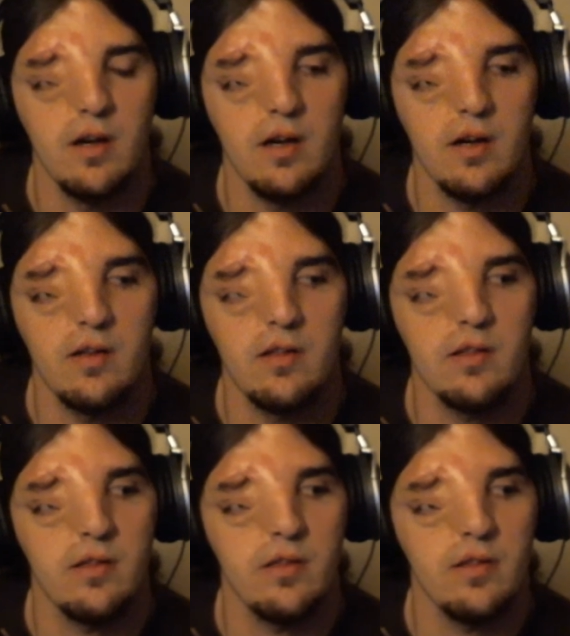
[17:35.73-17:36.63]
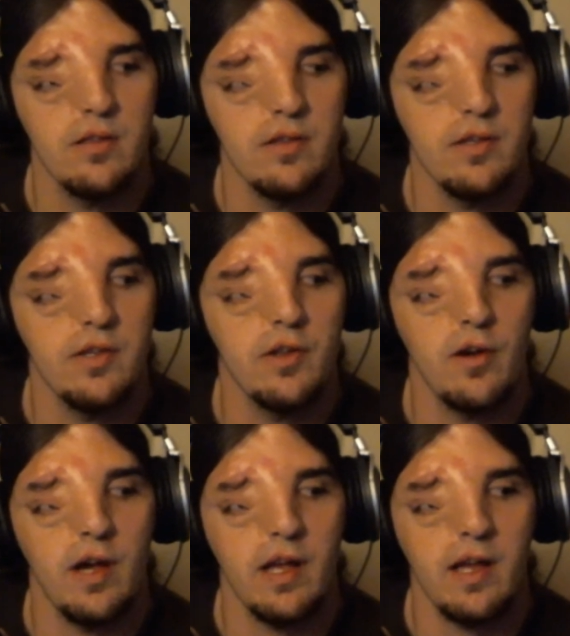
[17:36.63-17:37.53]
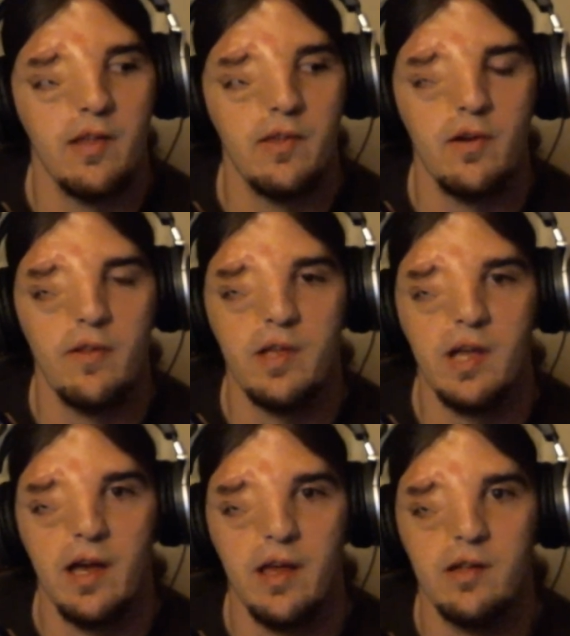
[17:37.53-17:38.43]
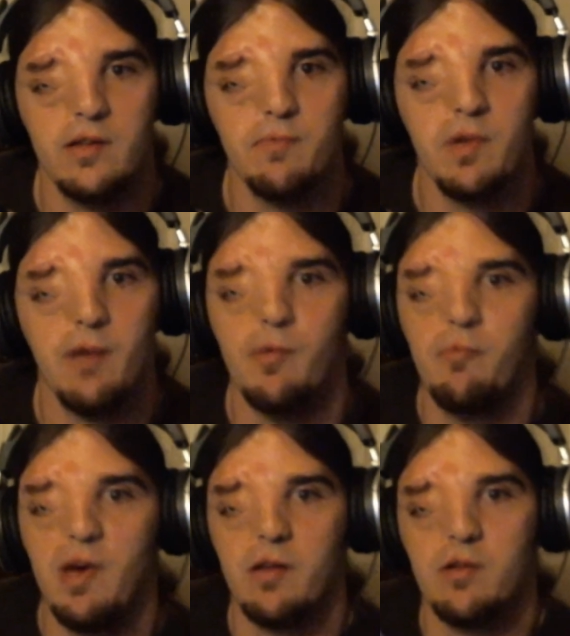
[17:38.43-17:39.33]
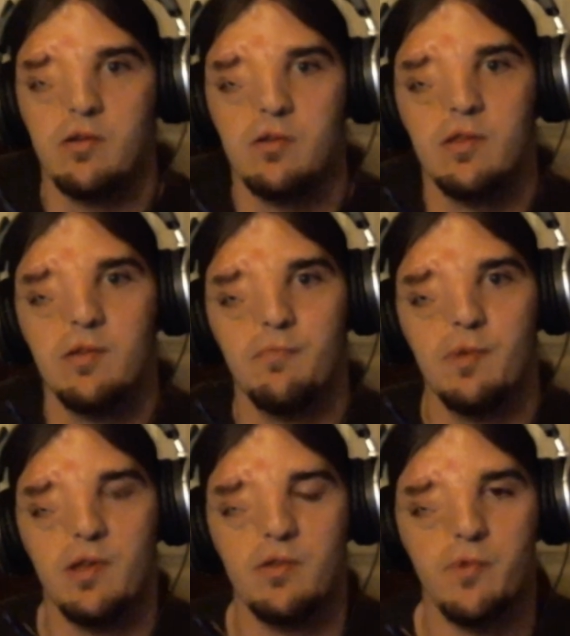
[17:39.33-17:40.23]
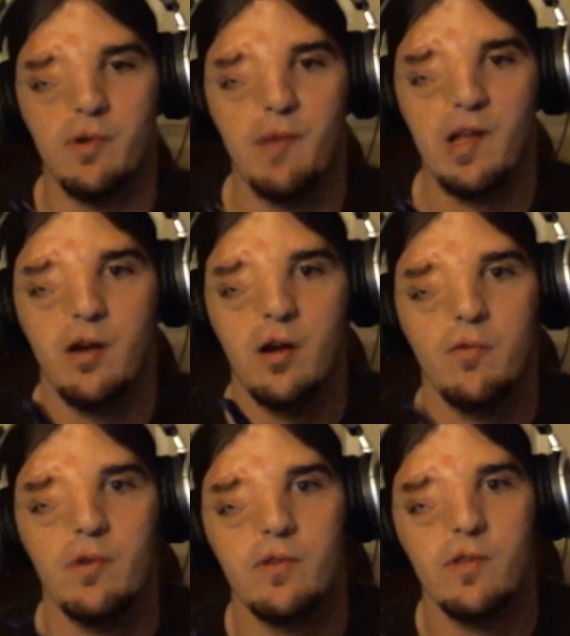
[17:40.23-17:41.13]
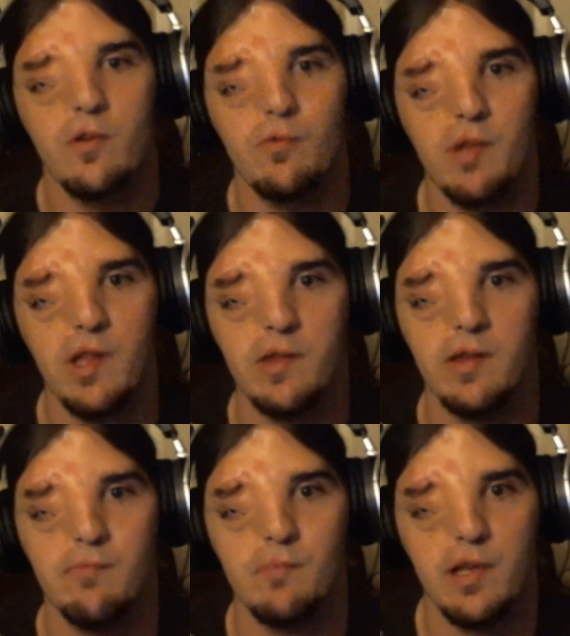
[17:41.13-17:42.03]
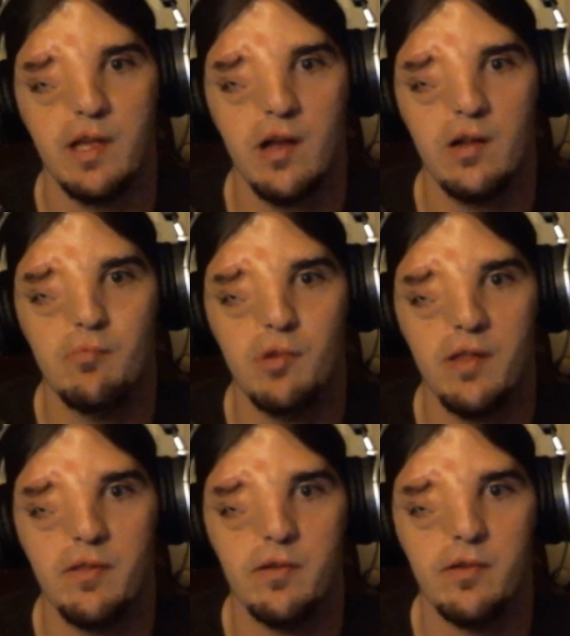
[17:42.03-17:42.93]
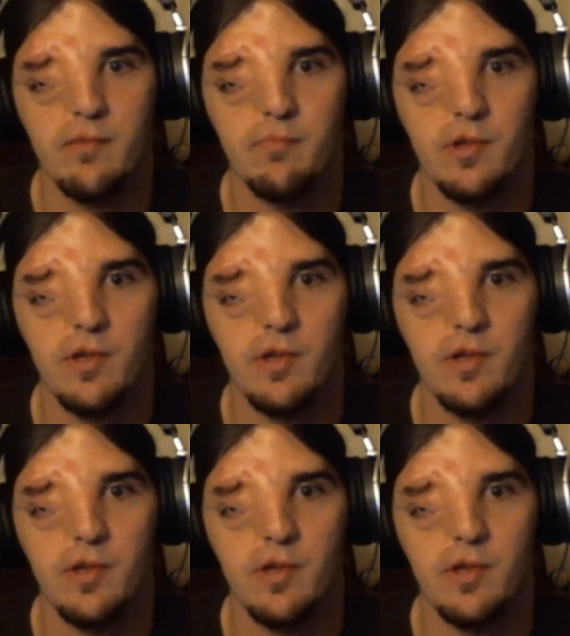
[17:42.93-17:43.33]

uh, you know, I kind of saw the guy end up coming back to my where my cart was too, but he seemed like out of breath or some